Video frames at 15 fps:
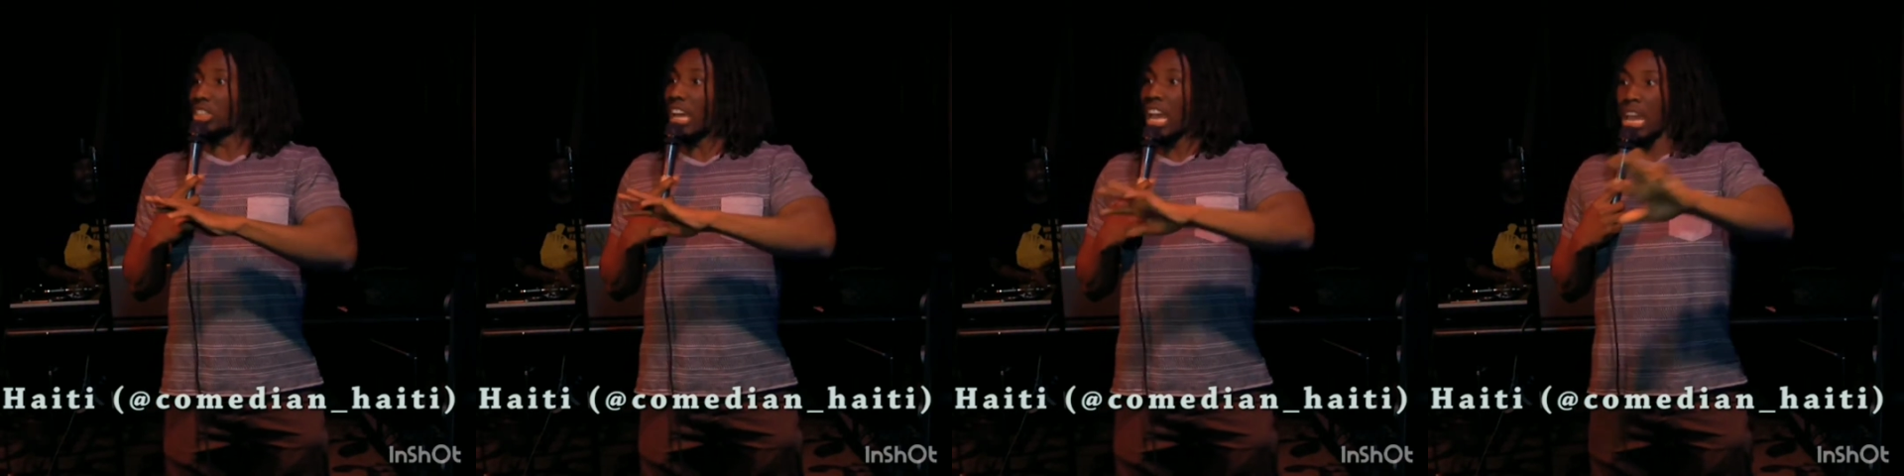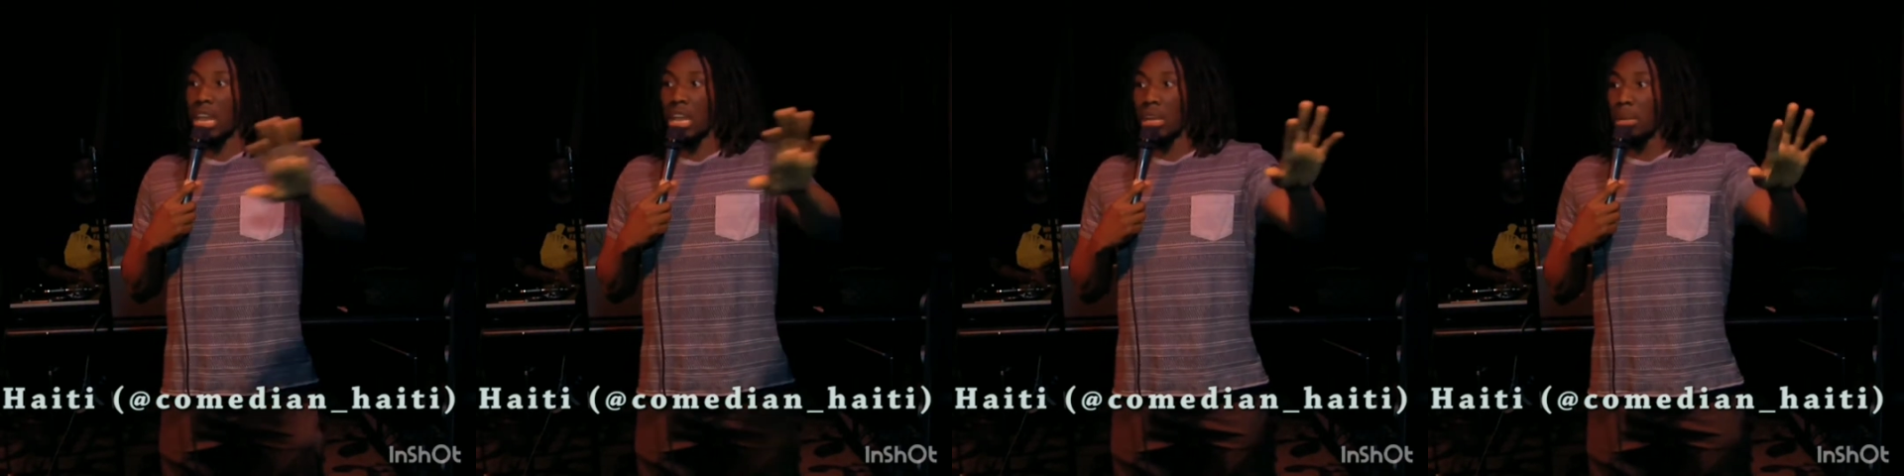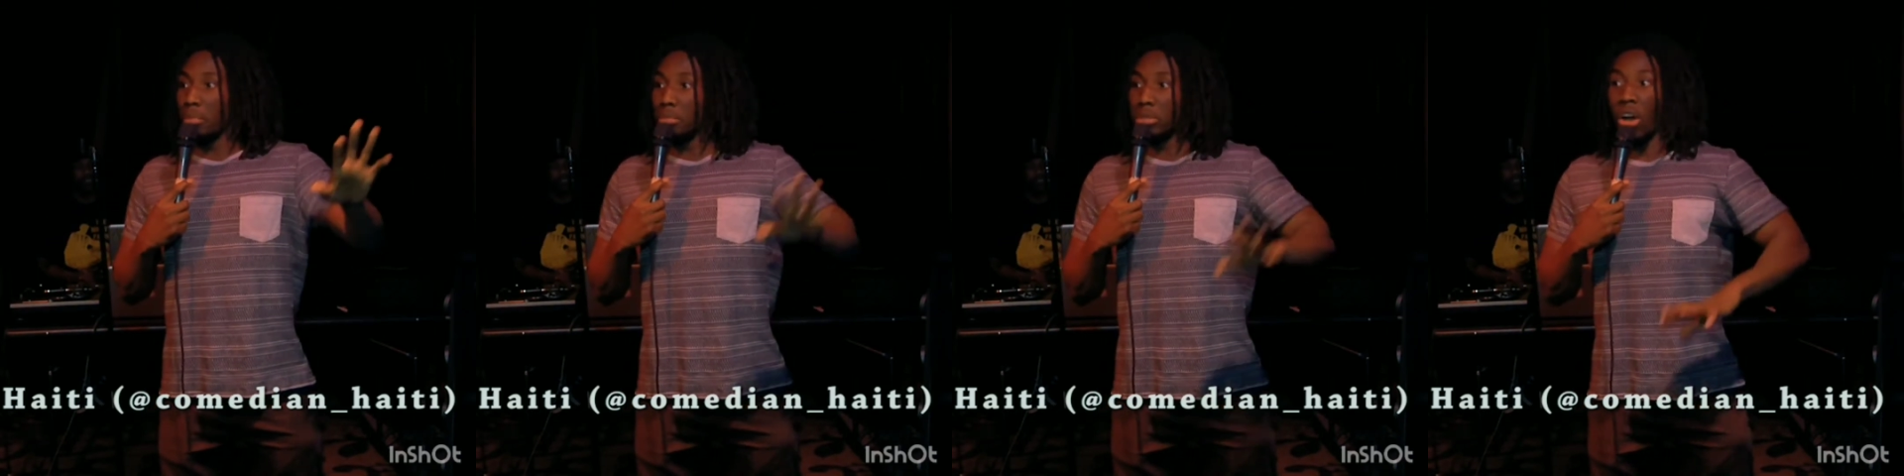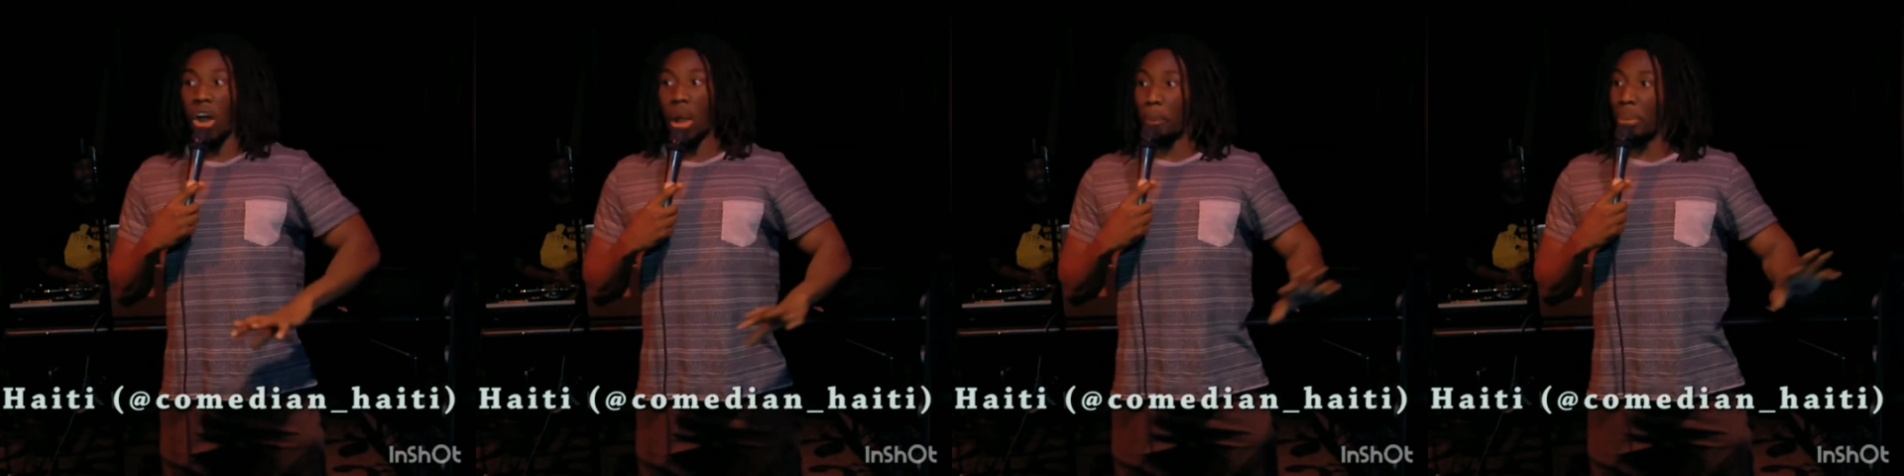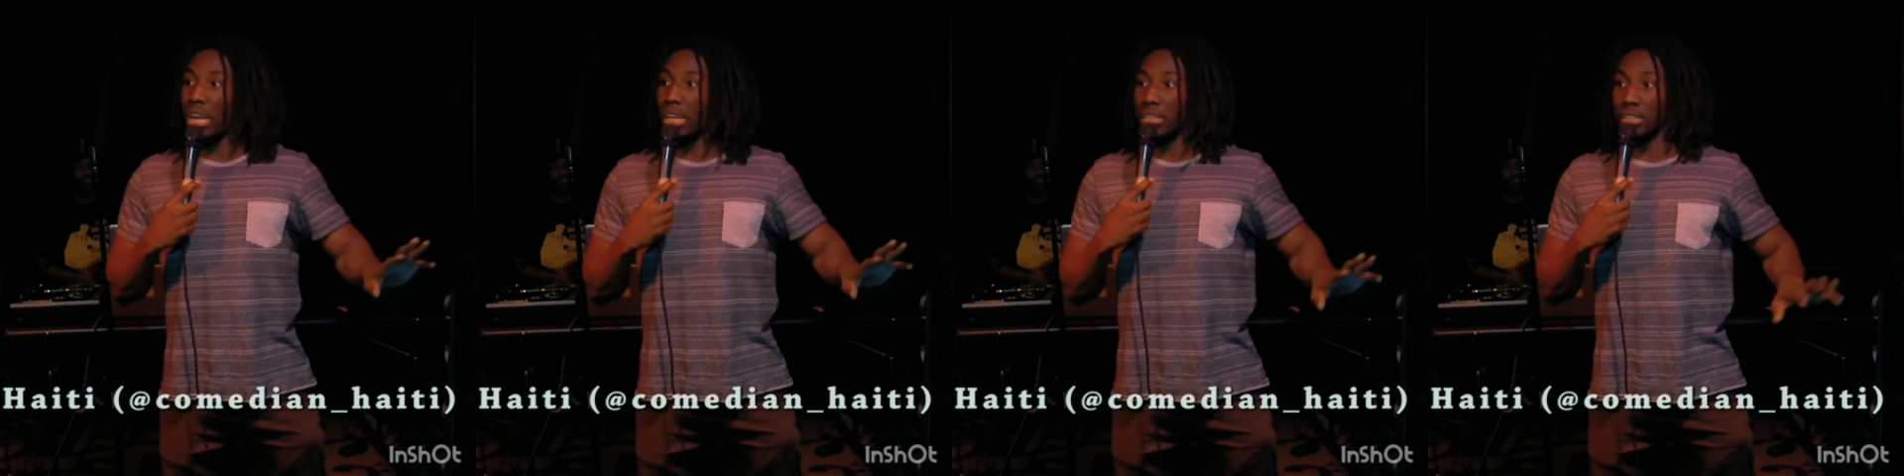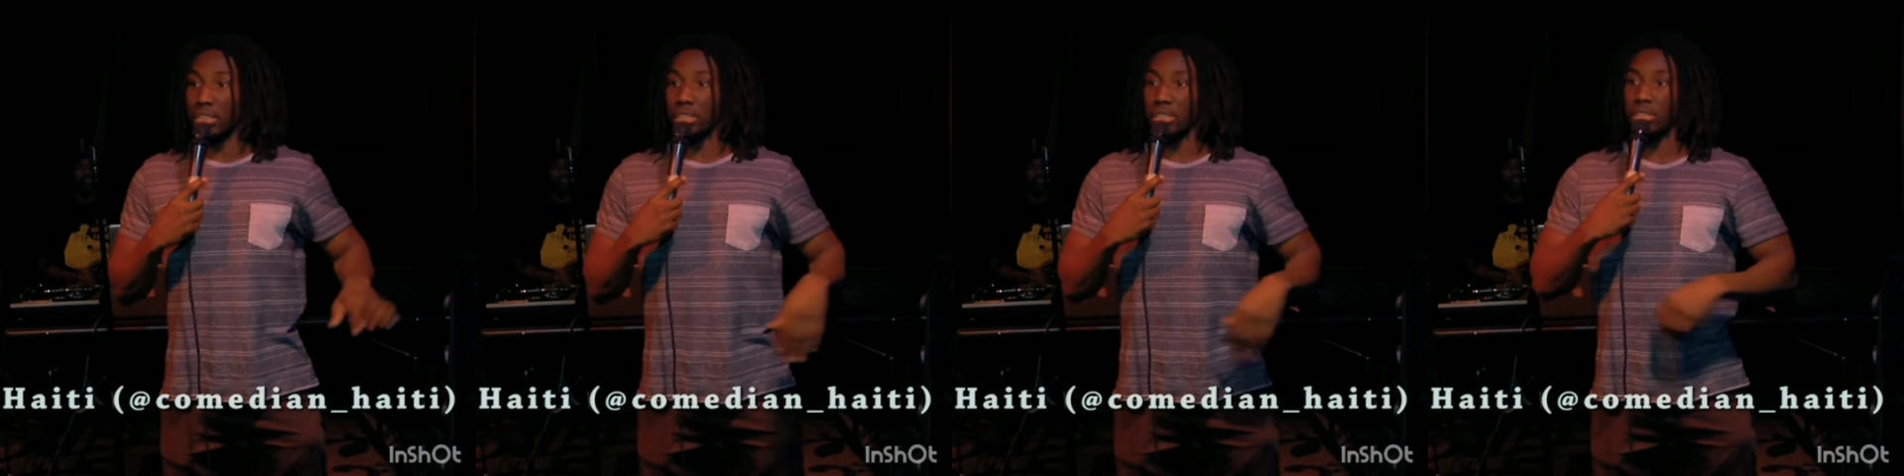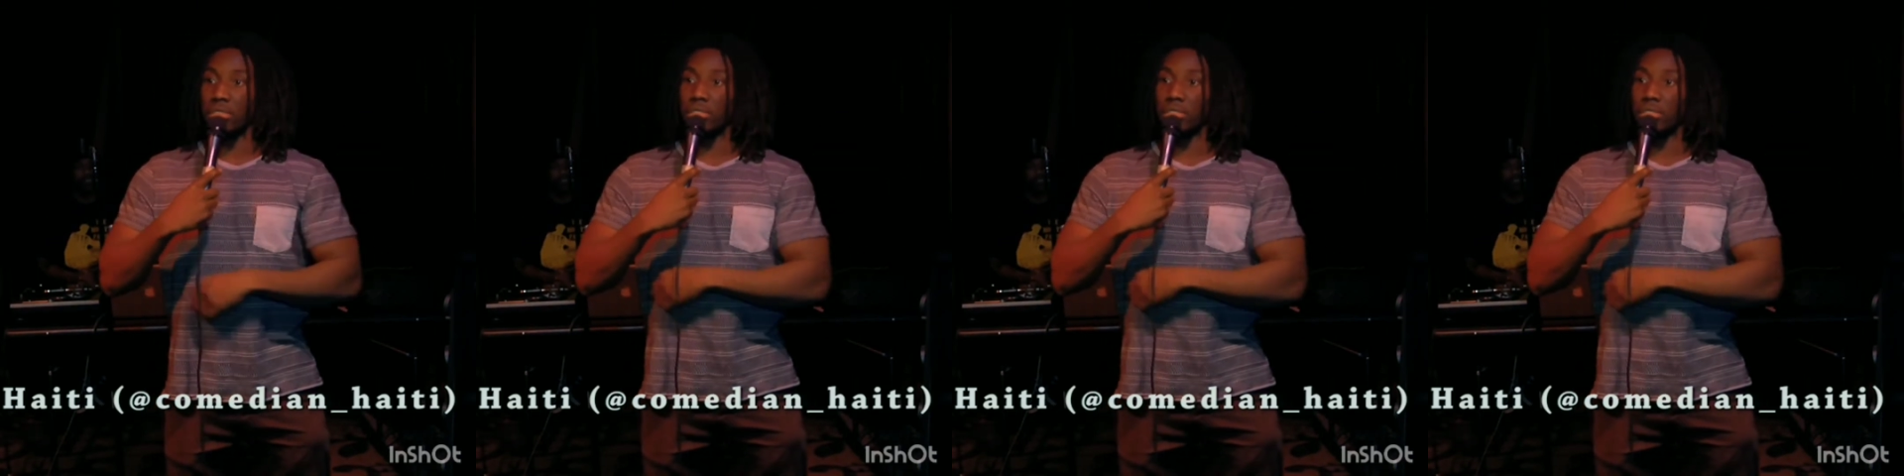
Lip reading: same dark penis.